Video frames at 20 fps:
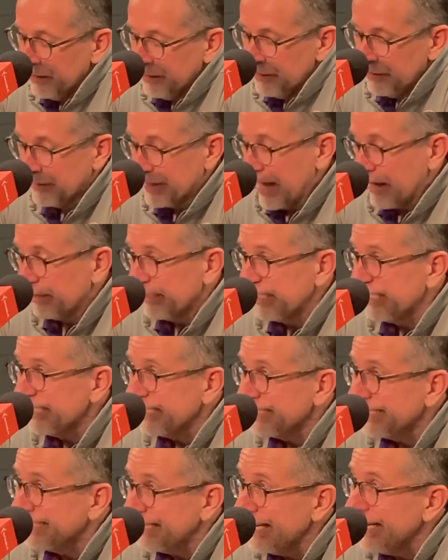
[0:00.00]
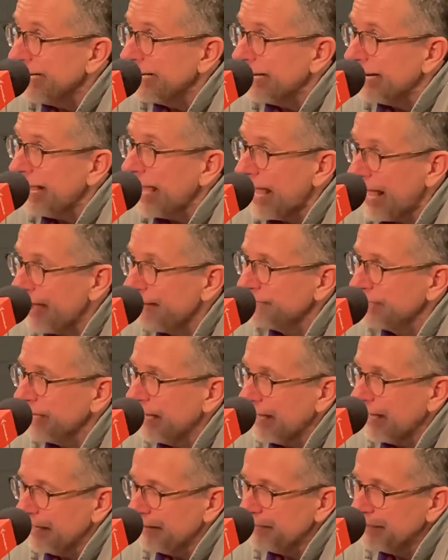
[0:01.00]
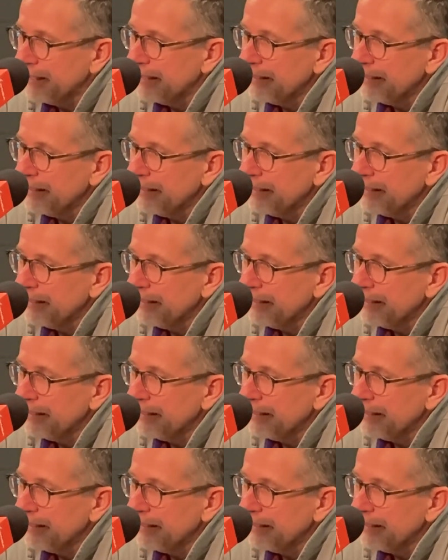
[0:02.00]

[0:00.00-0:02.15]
you're down 16 at halftime,